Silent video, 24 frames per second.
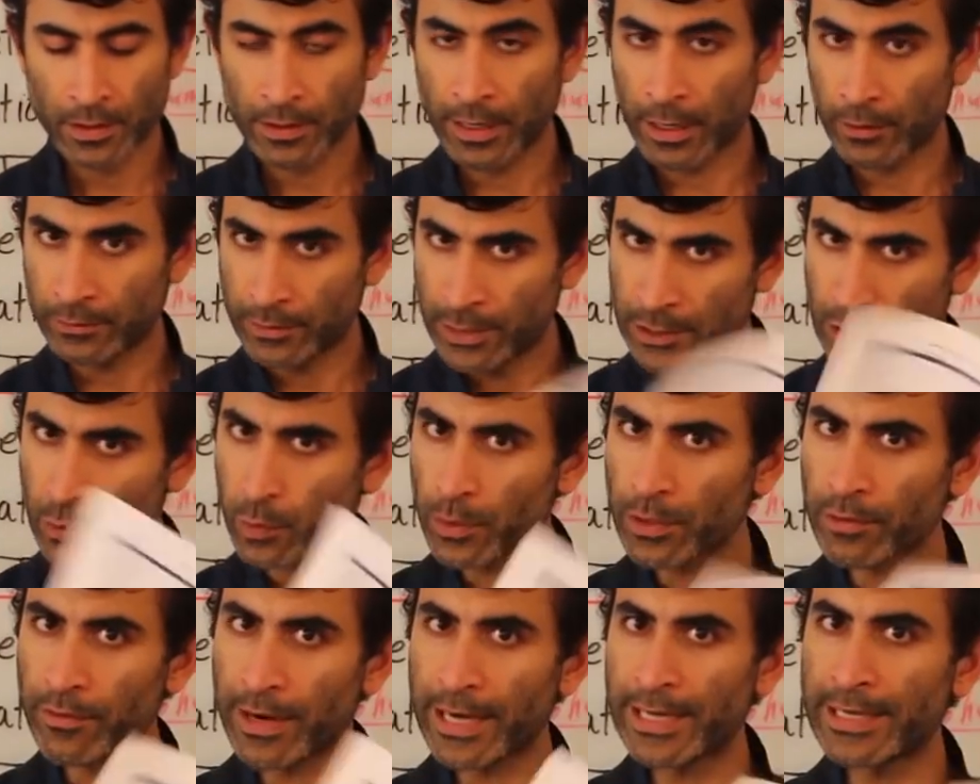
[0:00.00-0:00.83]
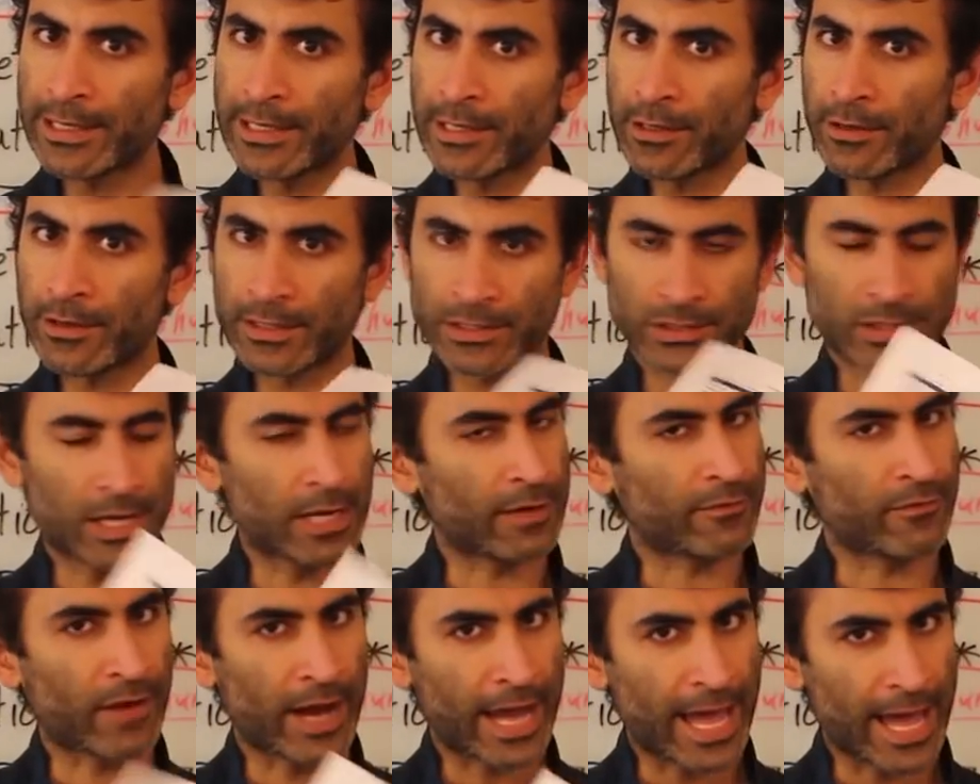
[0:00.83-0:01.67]
Now, this one right here is
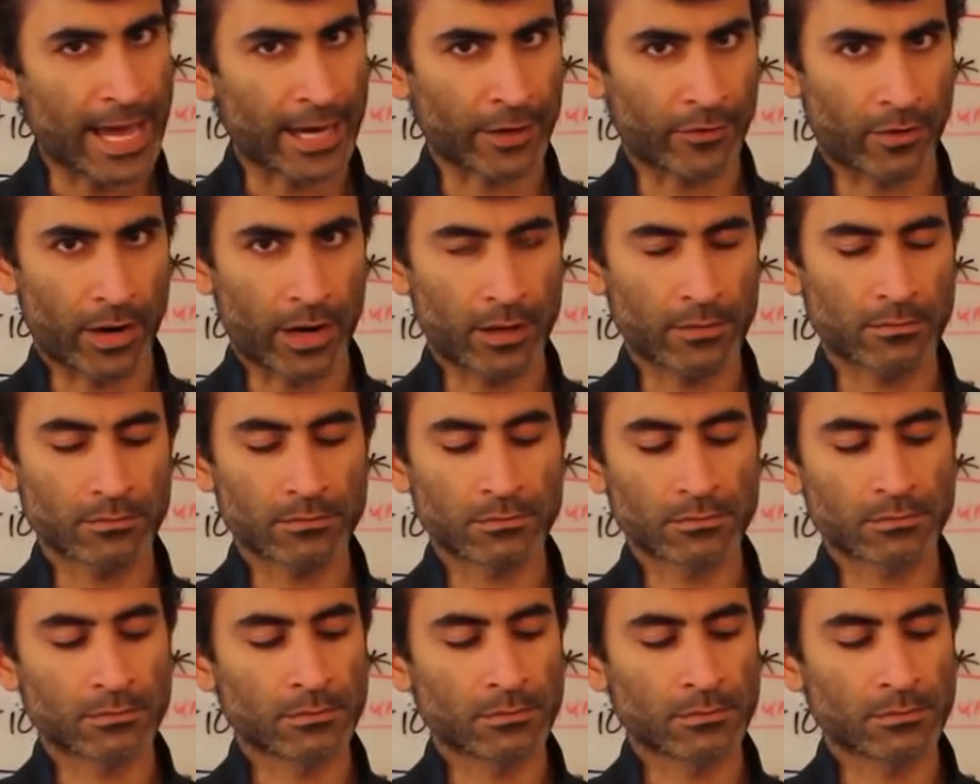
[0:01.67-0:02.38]
not Viagra